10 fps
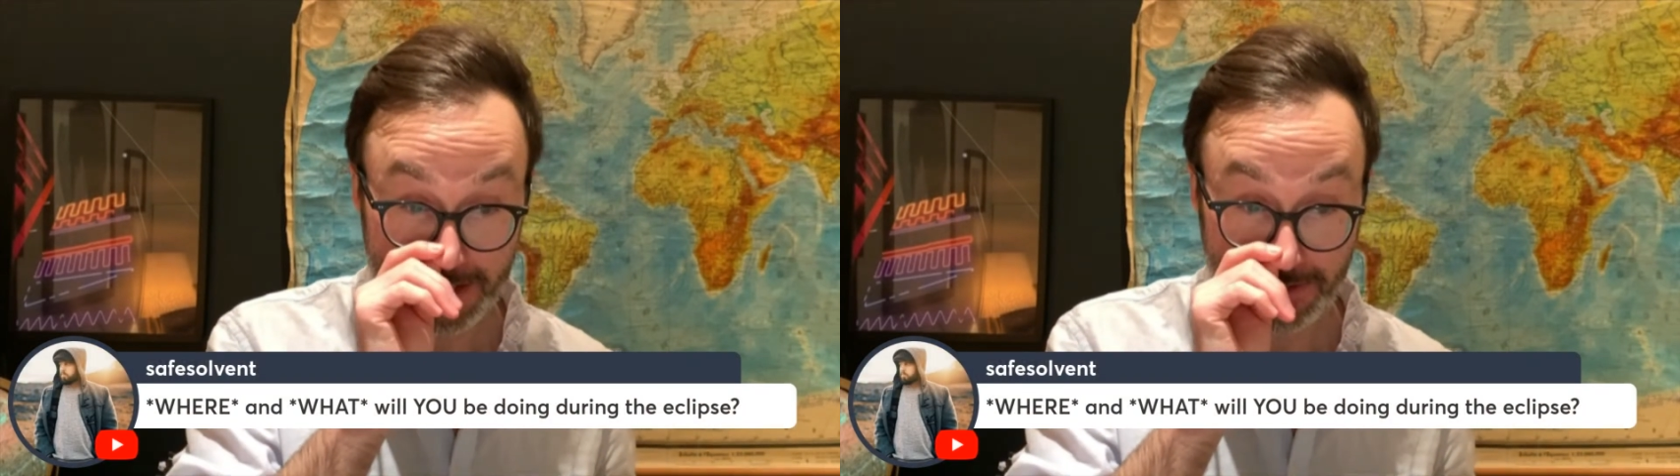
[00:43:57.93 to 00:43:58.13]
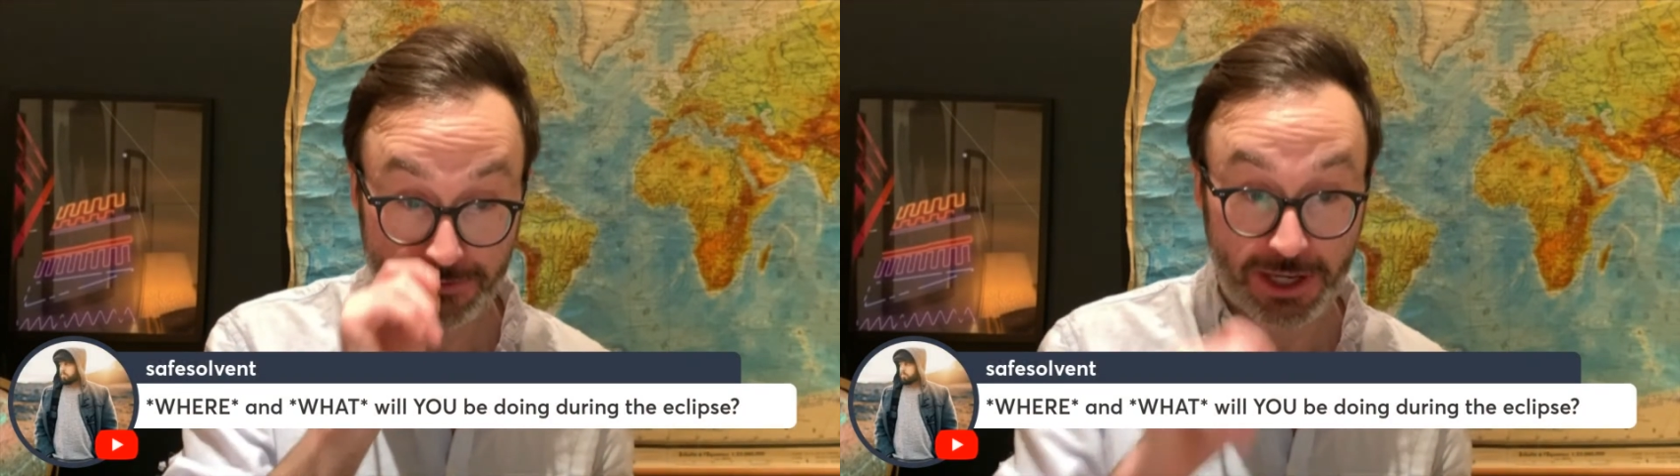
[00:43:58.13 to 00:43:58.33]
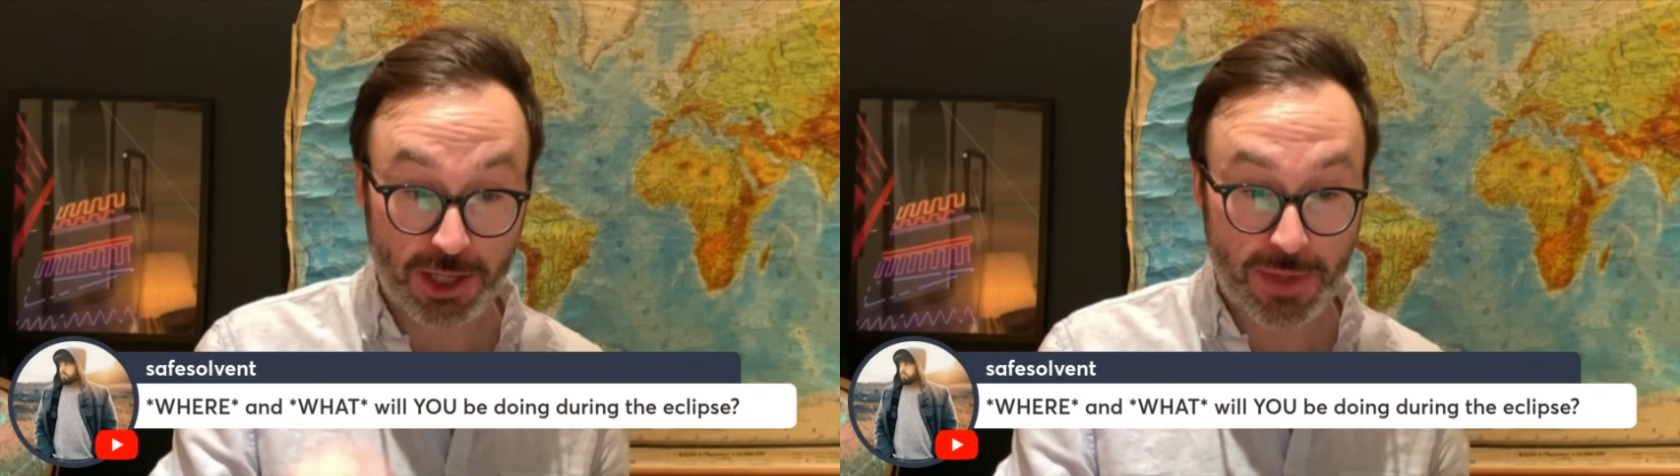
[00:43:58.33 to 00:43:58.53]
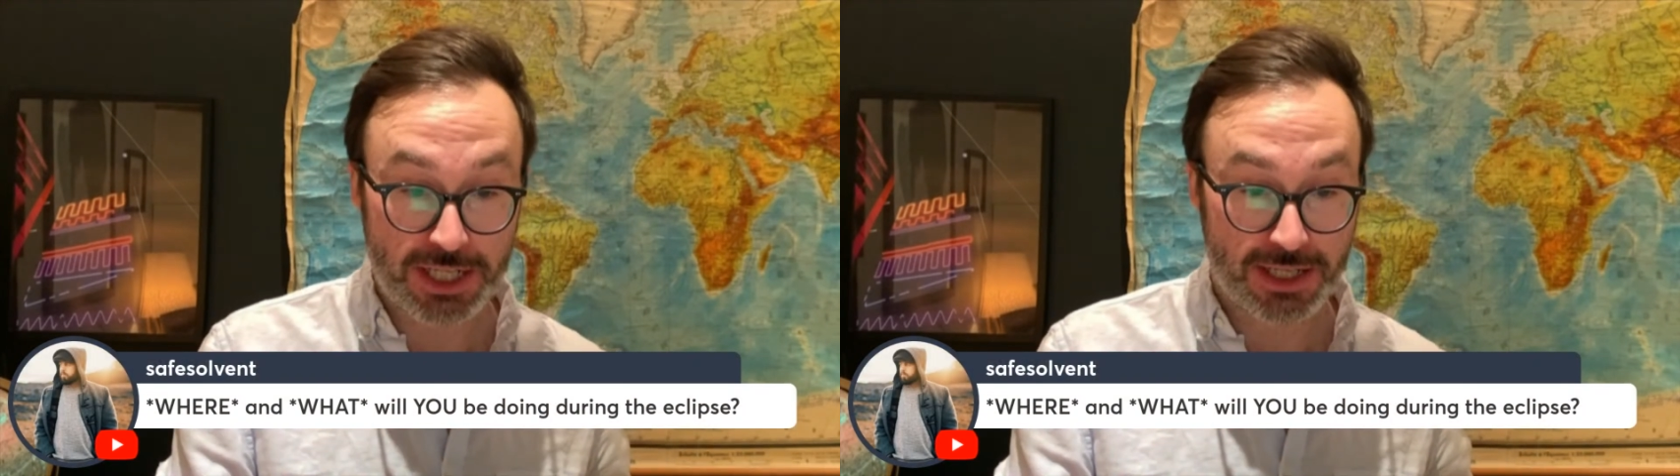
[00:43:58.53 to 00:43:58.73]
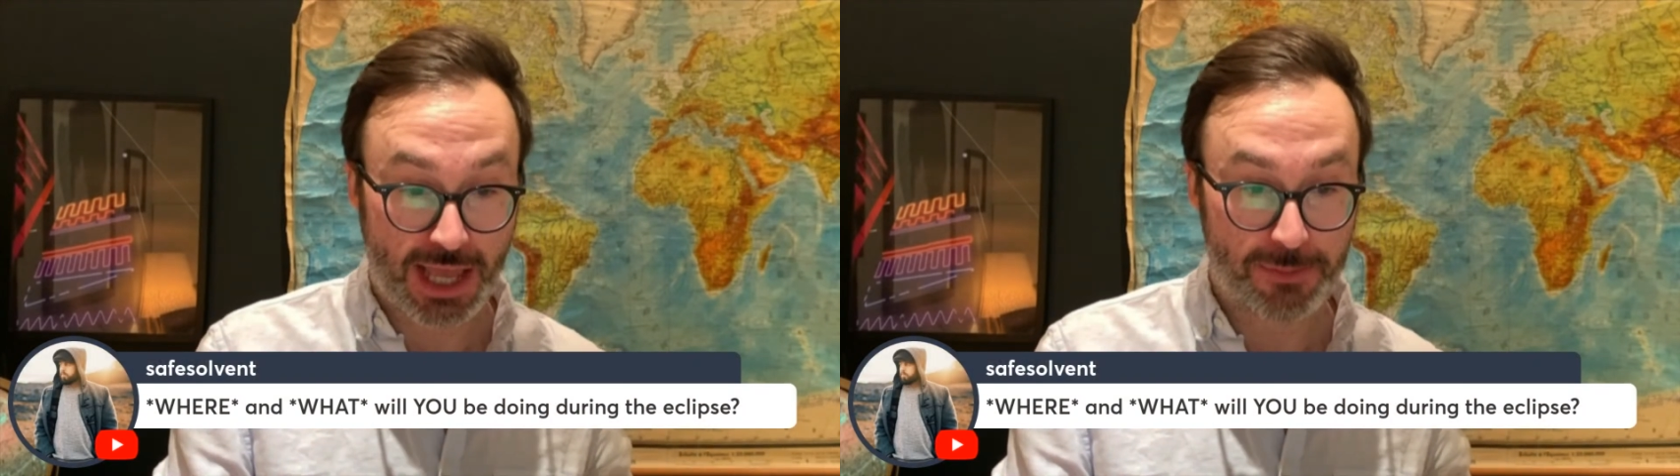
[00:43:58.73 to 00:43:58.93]
Funny you
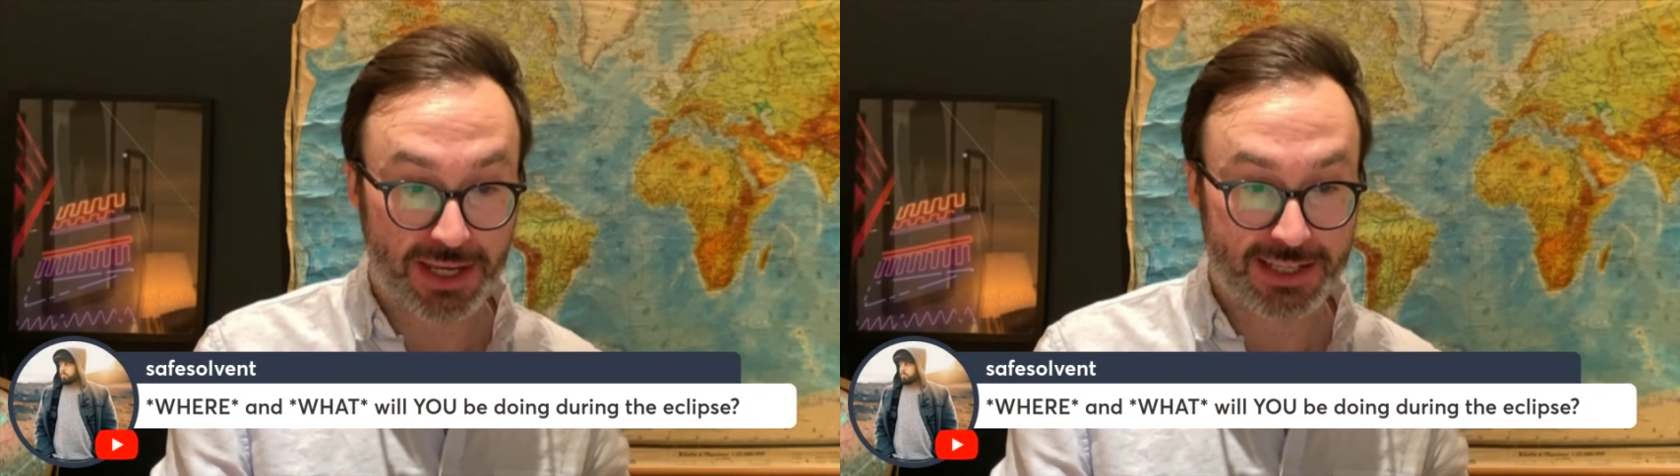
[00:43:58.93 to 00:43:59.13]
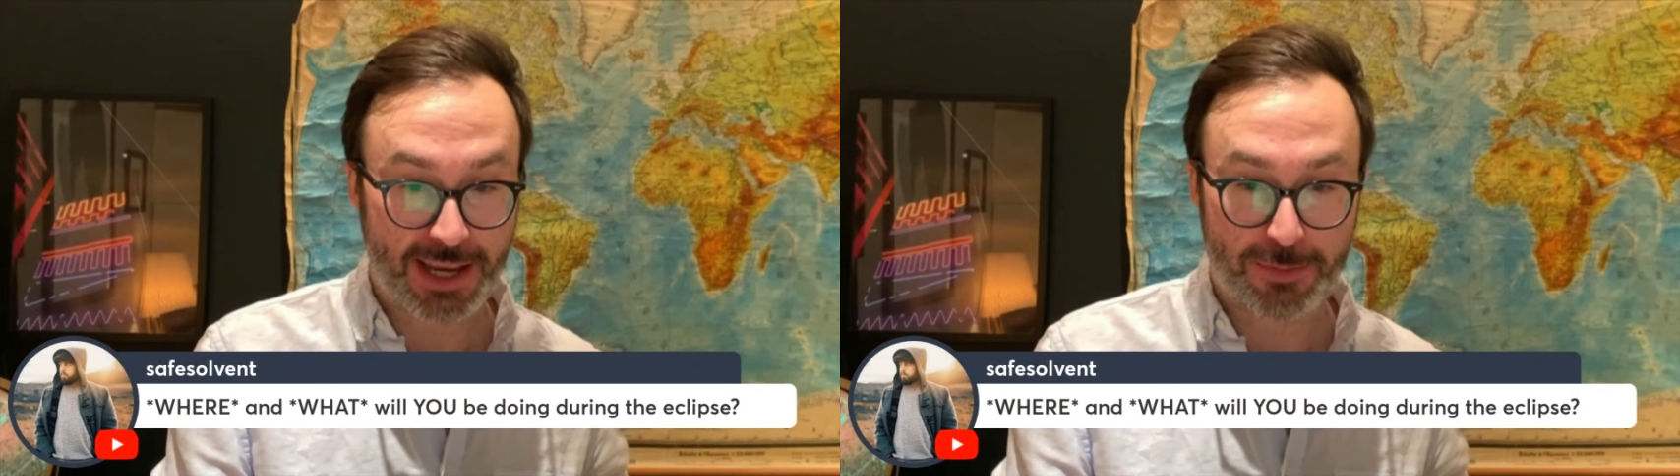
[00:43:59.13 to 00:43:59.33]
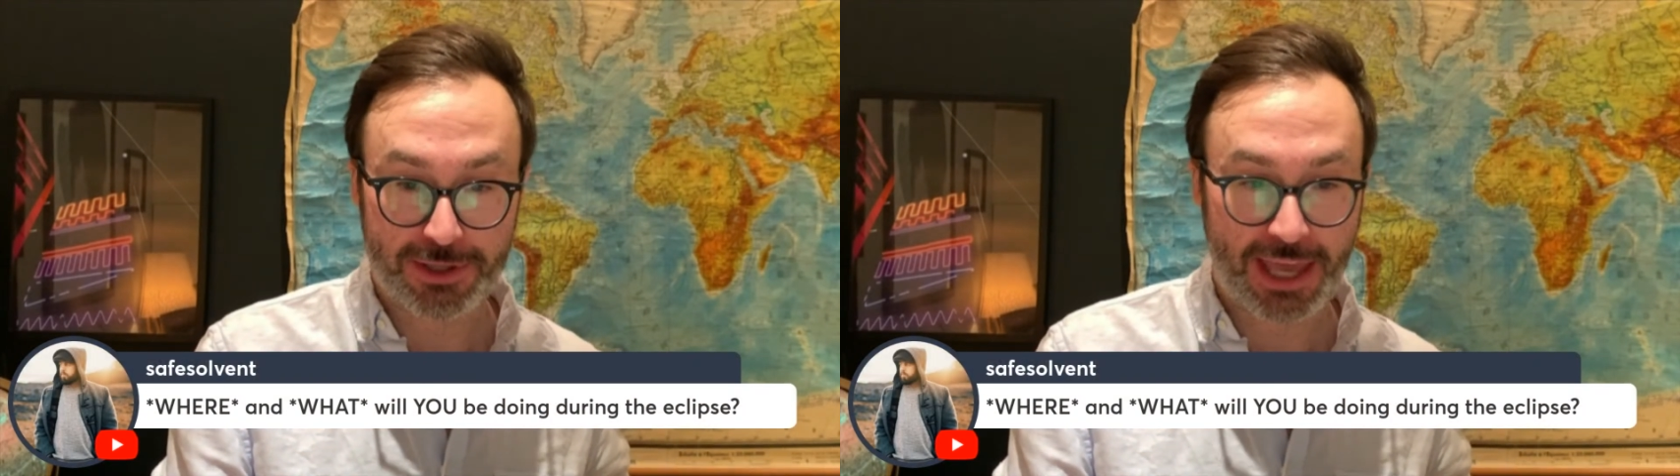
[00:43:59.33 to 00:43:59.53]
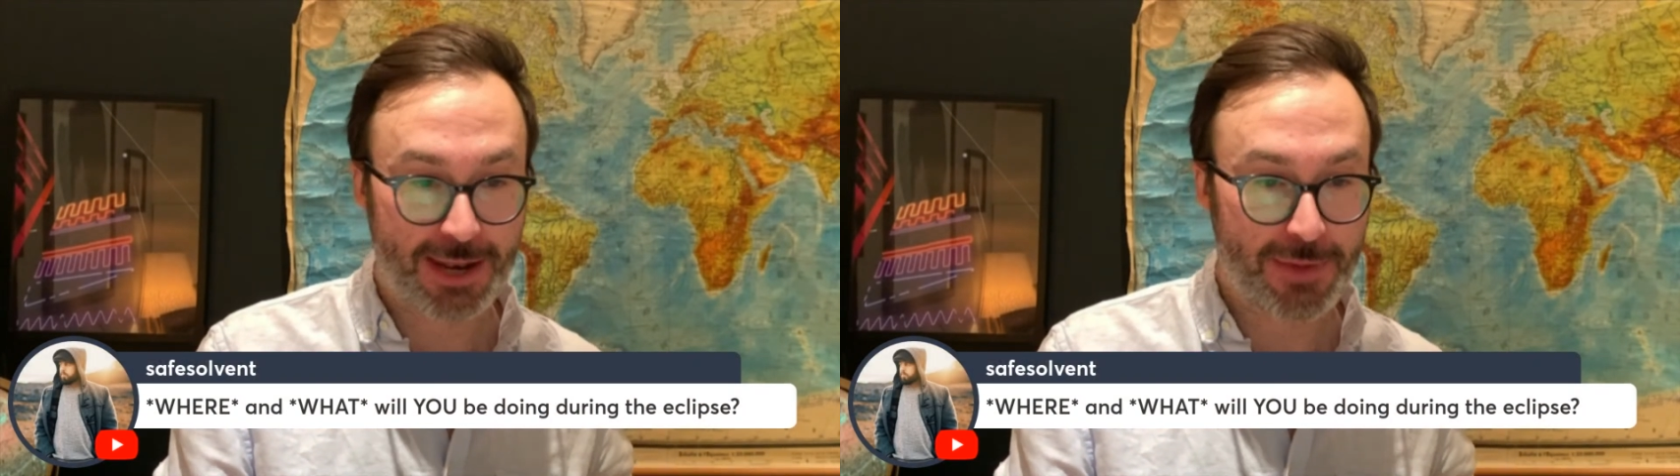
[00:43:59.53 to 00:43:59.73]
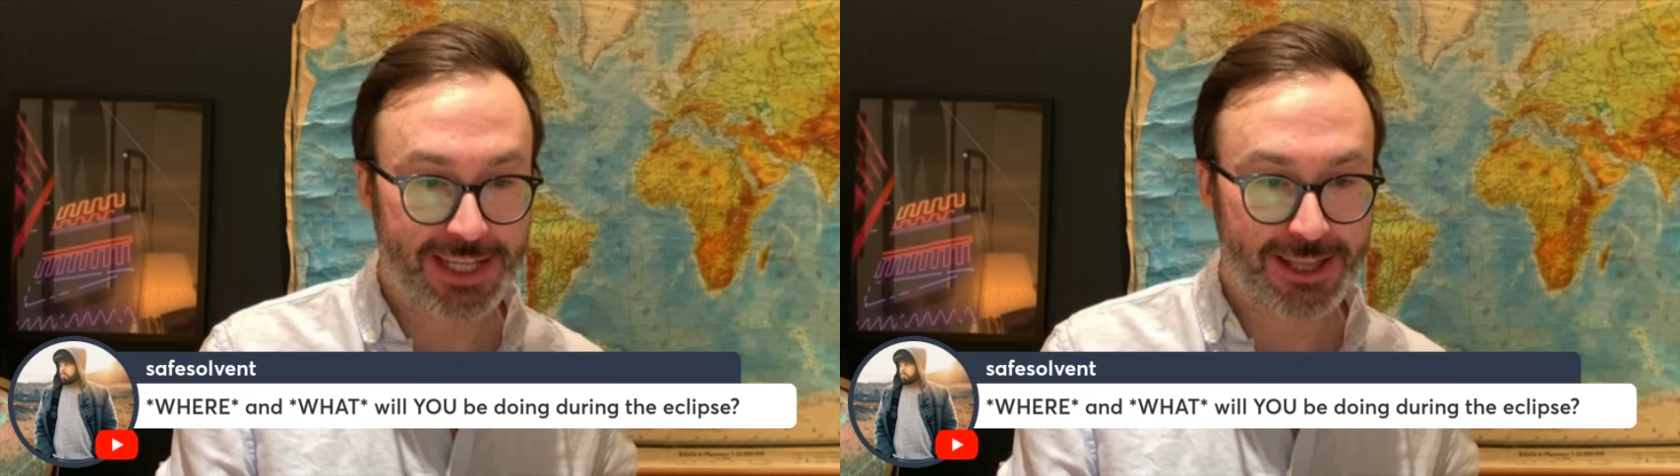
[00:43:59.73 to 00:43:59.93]
mentioned that because I put that in
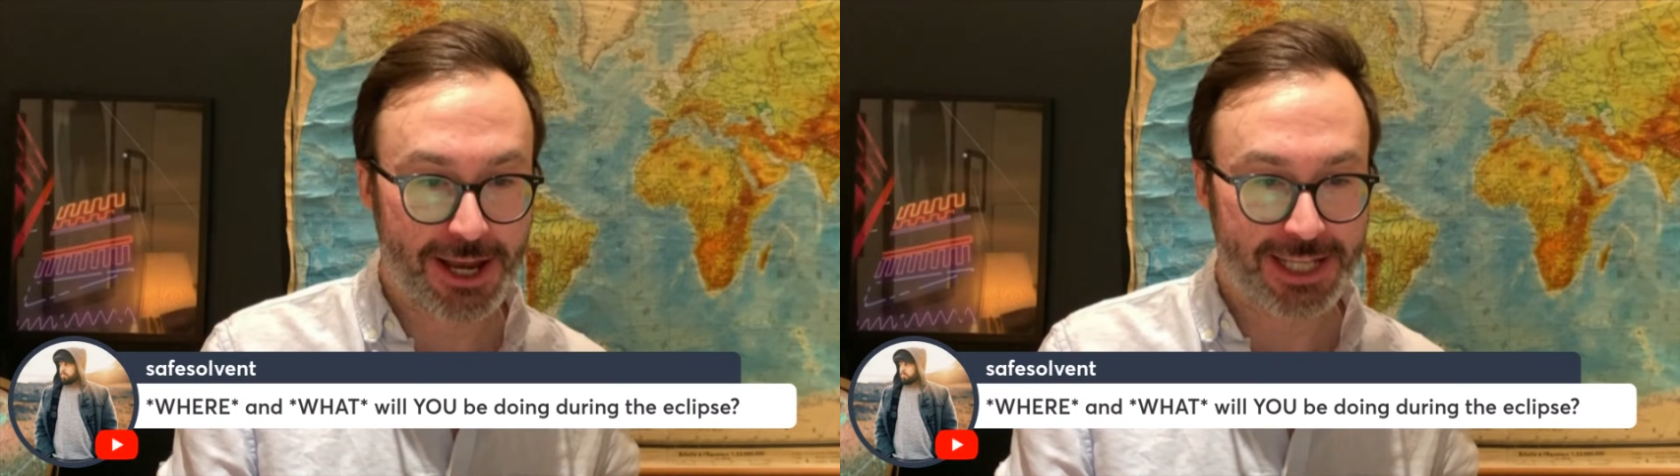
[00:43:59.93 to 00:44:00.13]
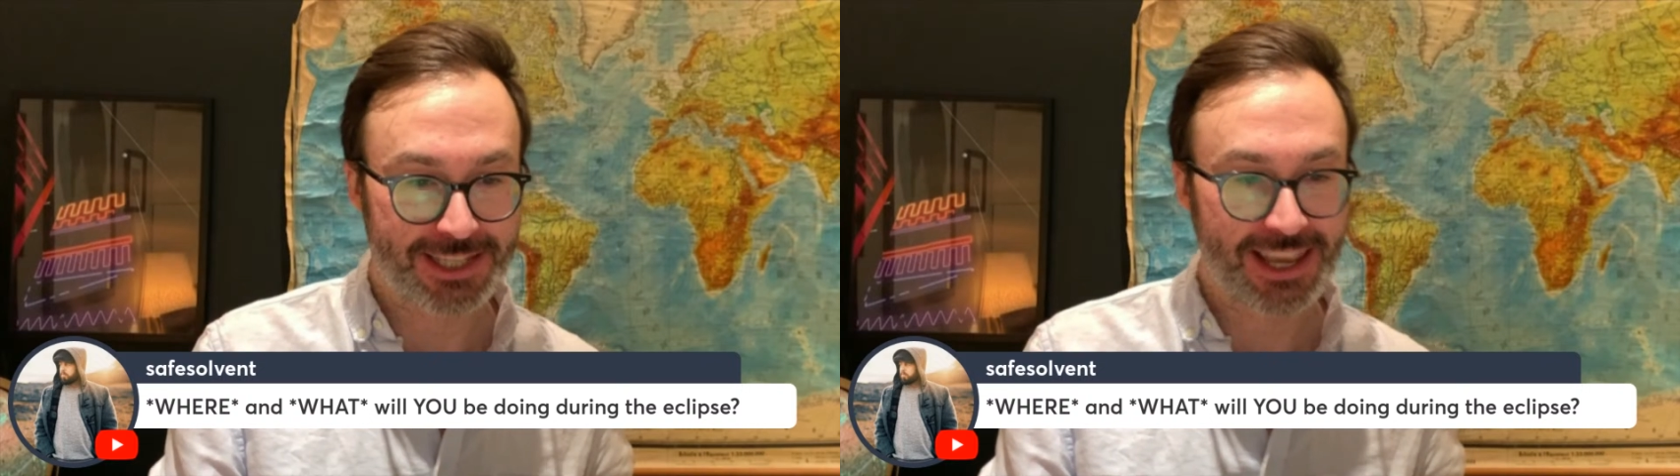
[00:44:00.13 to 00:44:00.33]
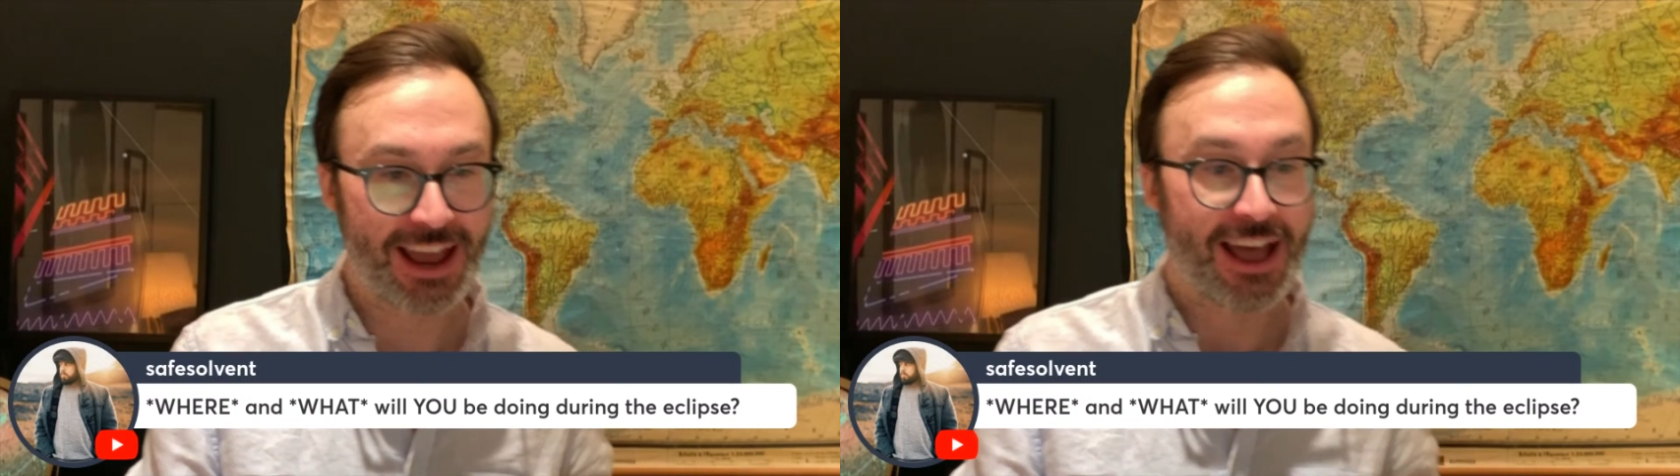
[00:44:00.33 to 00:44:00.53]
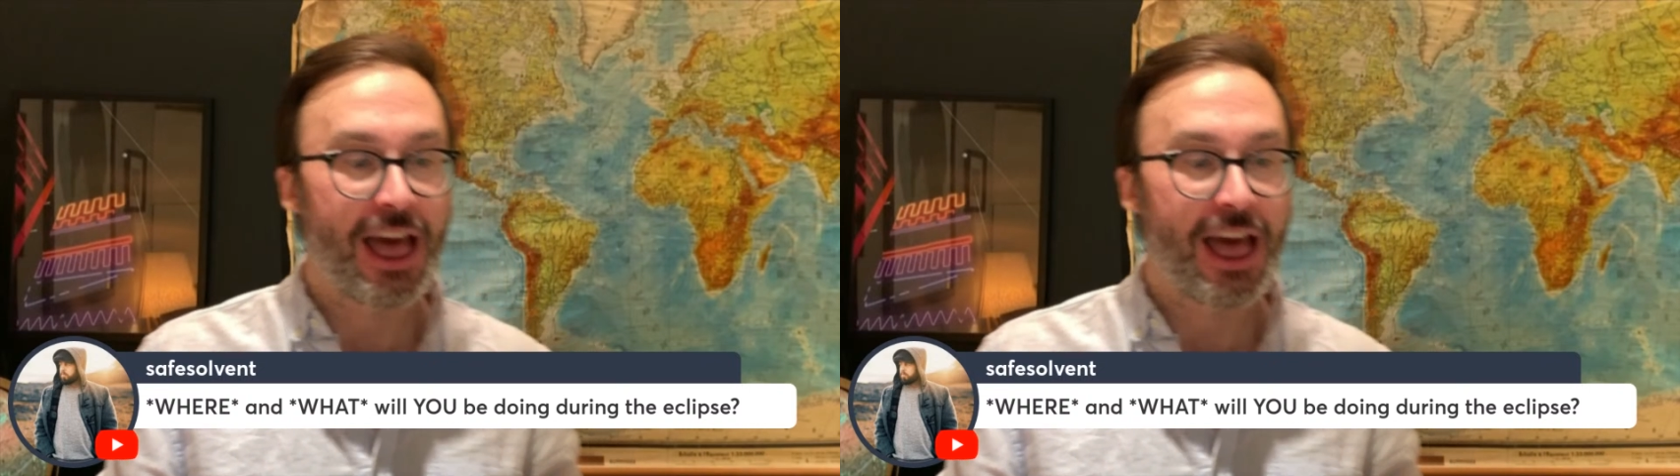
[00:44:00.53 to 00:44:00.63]
my slides. Yeah.